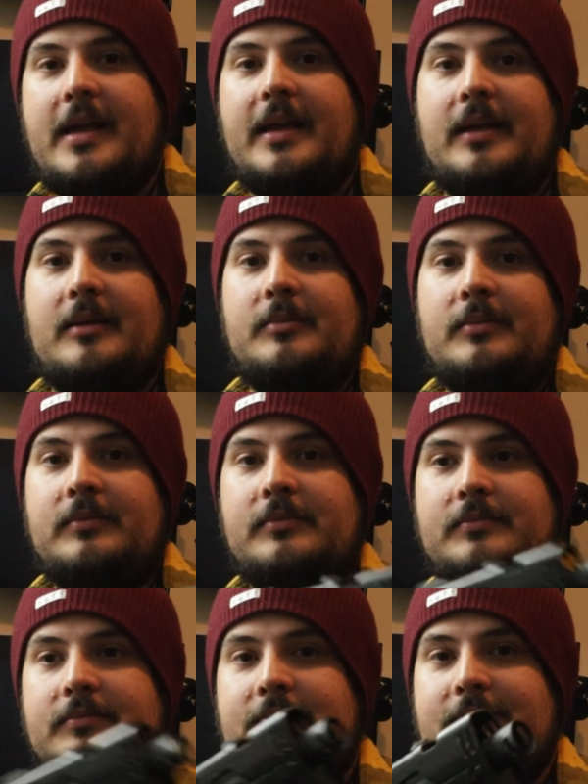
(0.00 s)
I am.
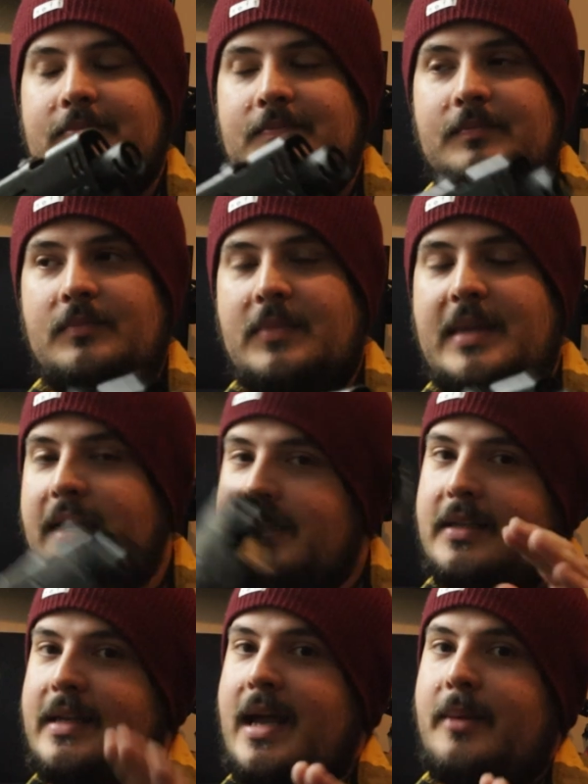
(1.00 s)
That
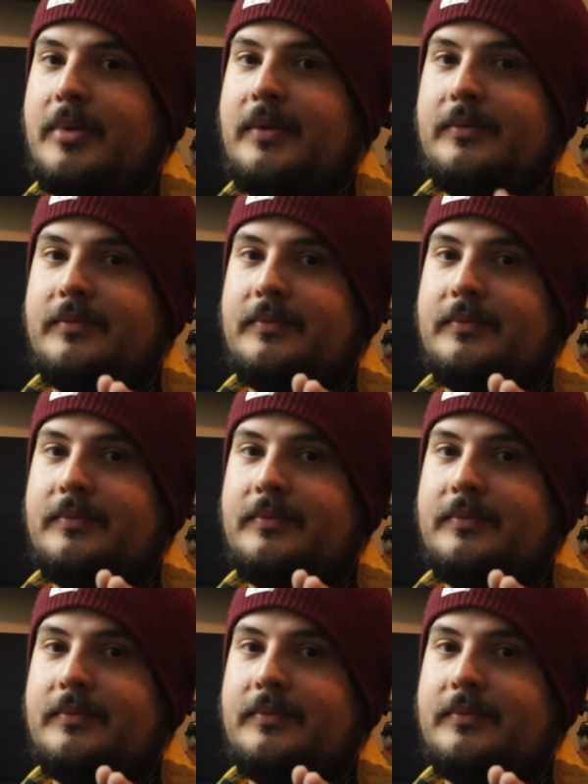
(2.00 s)
didn't happen